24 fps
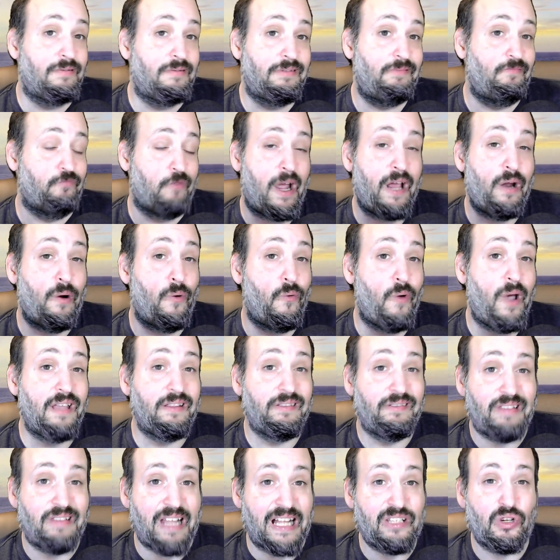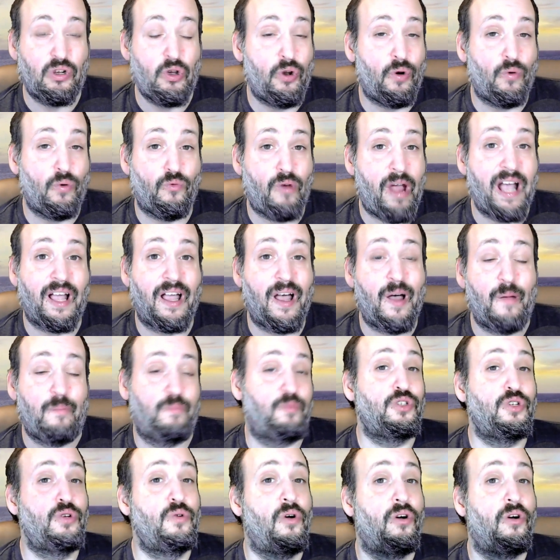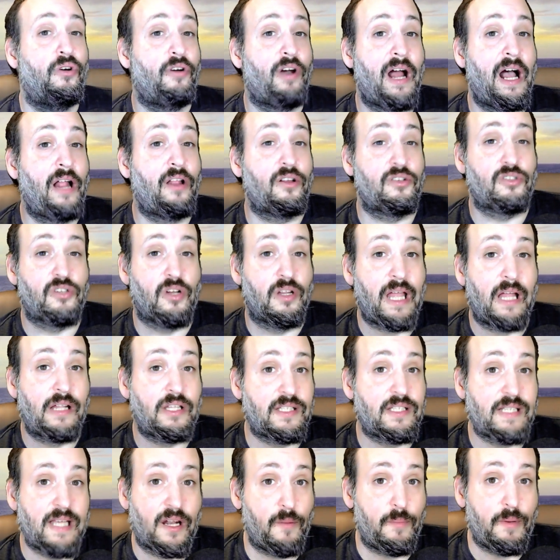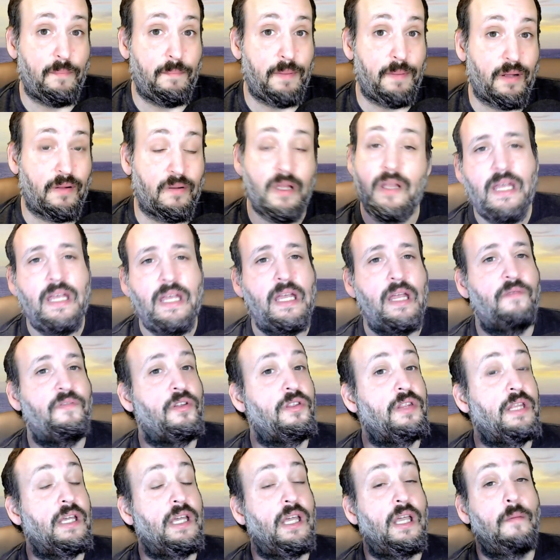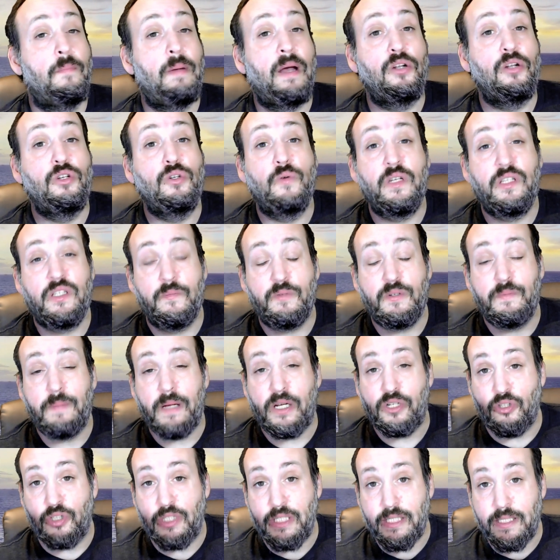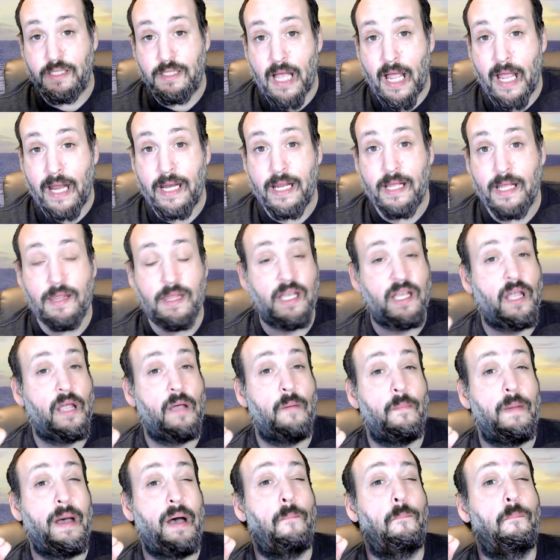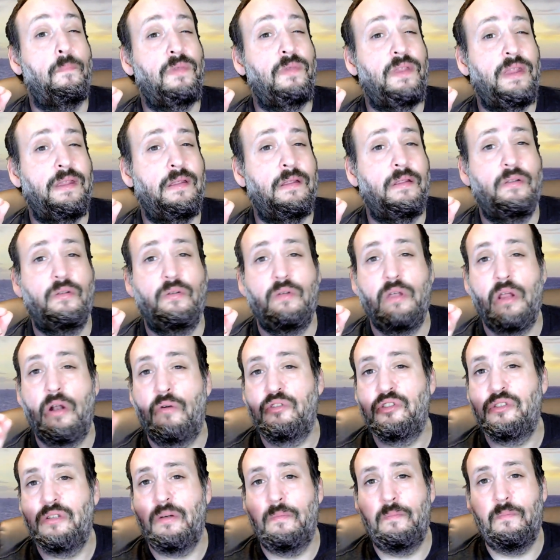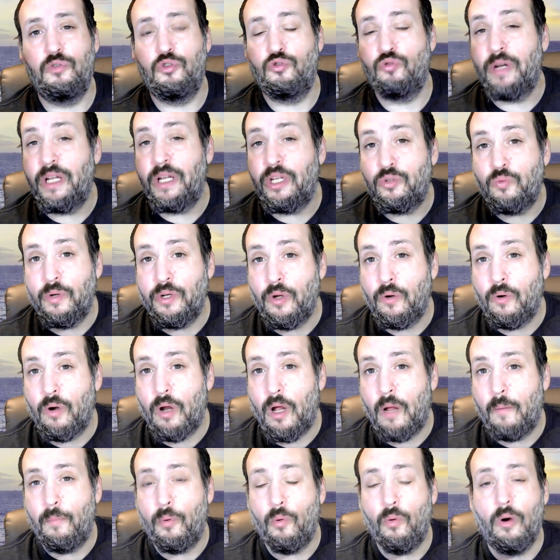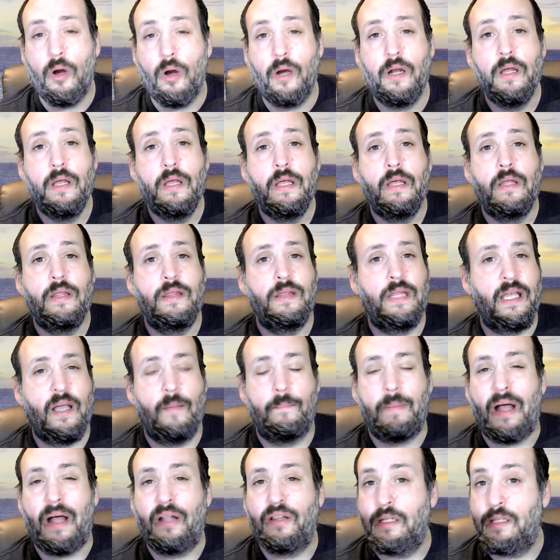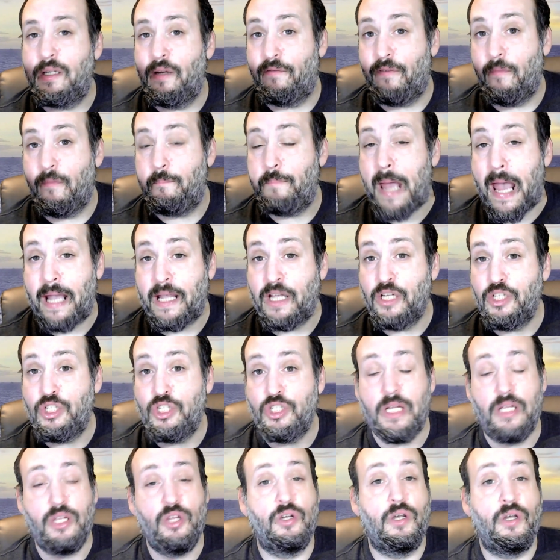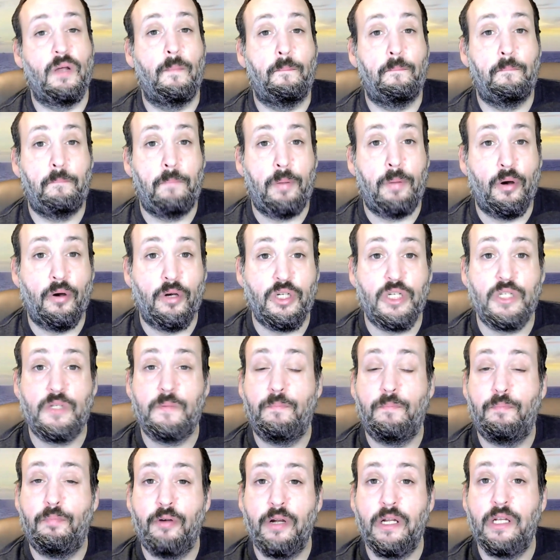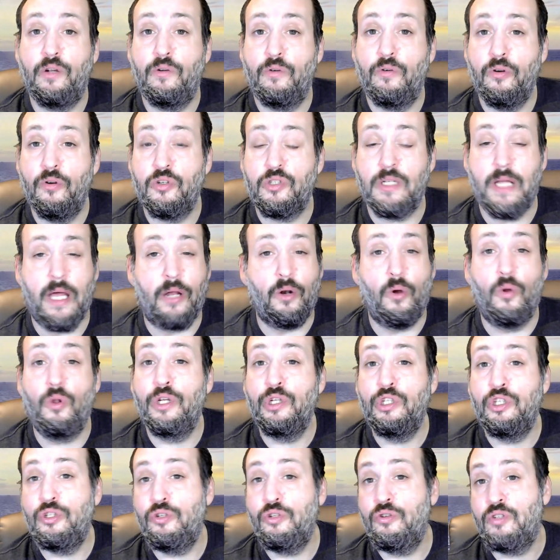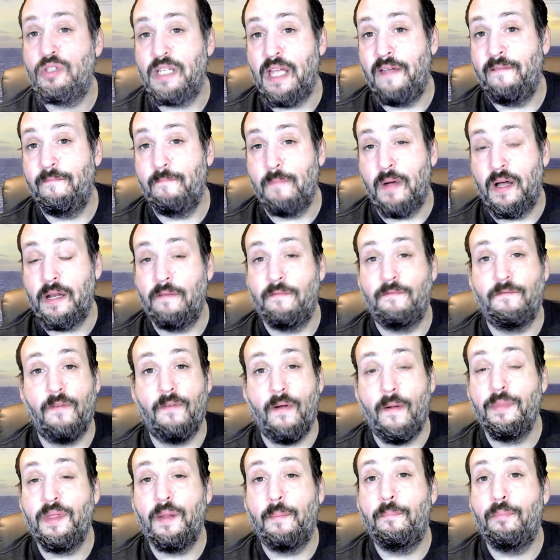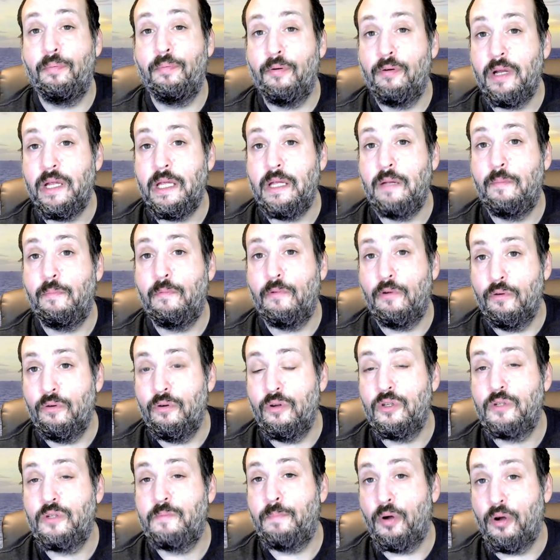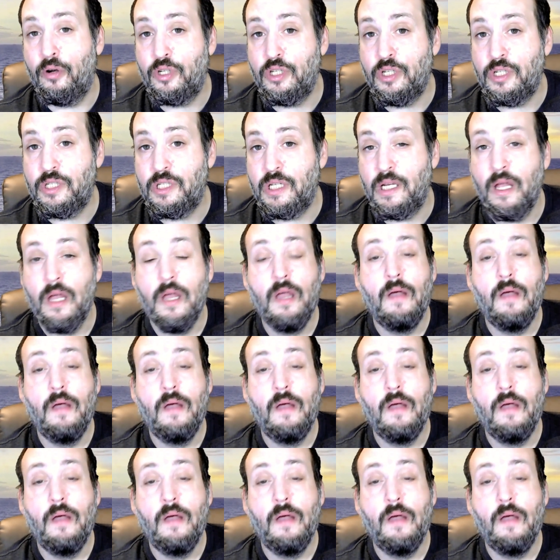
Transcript: Right away, that's going to rack up $200 on that settlement bill. If you're thinking about doing some specialty dining, thinking about some drinks when you're on board, think about the different packages that you can purchase pre-cruise. Not only do you save money from the pre-cruise purchasing,